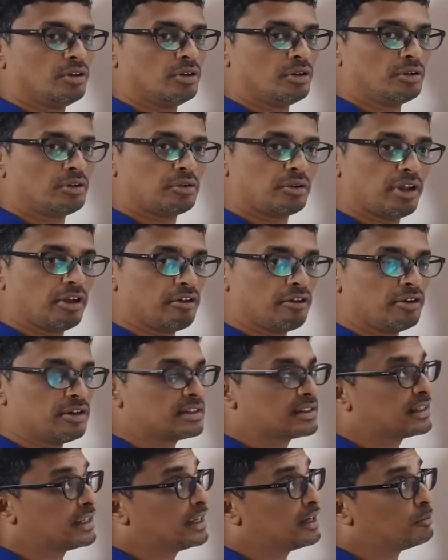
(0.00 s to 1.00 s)
Today we will
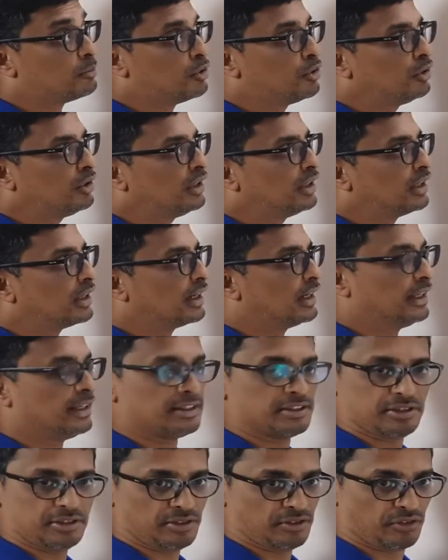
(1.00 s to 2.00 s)
see about
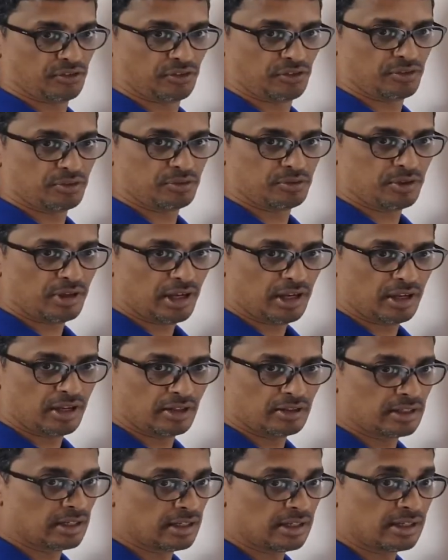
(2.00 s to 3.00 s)
relations. Okay,
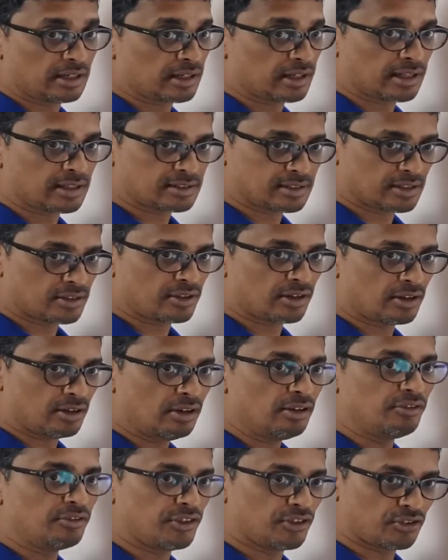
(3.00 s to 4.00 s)
in the earlier classes and
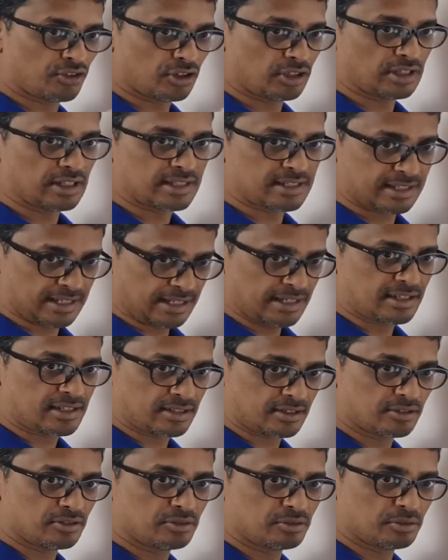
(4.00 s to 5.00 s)
all, we saw the set.
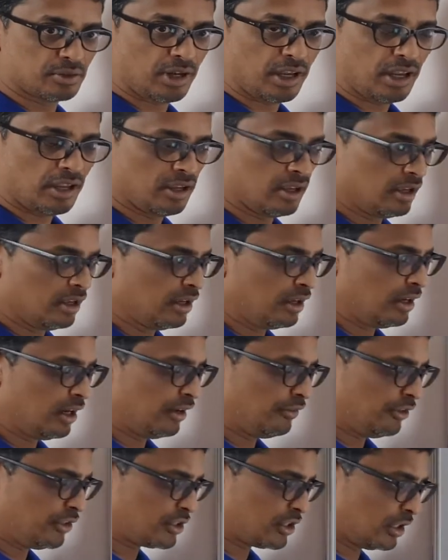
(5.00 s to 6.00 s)
Okay,
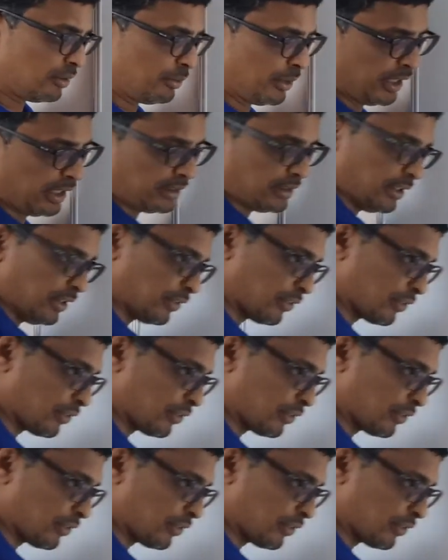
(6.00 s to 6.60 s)
and we saw many things,